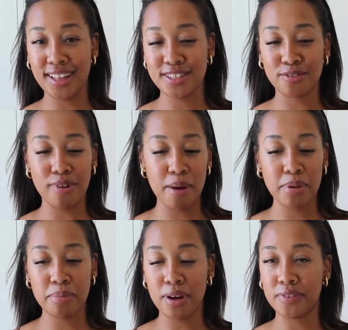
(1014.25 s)
That's the wrap
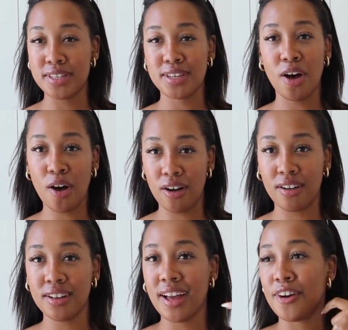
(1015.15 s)
up of this
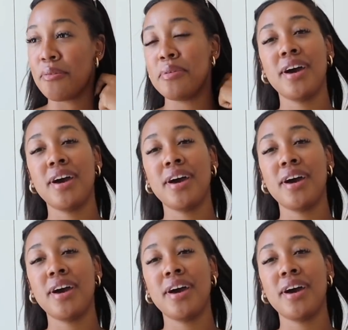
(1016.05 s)
haul. I hope you